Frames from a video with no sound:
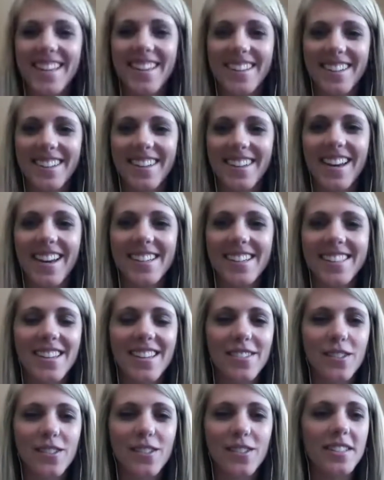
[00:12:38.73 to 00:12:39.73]
Yes, that
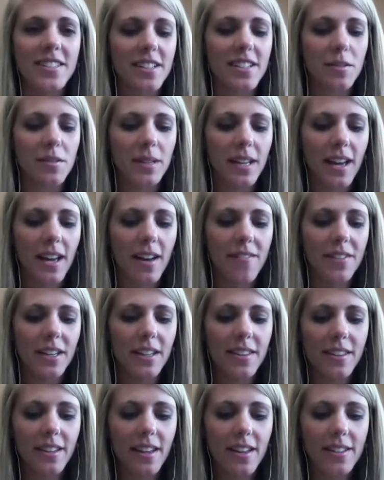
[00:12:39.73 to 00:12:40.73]
was great. Does anybody have
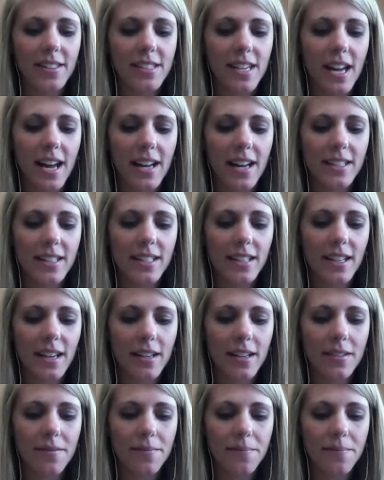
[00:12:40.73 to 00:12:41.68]
anything else to add to that?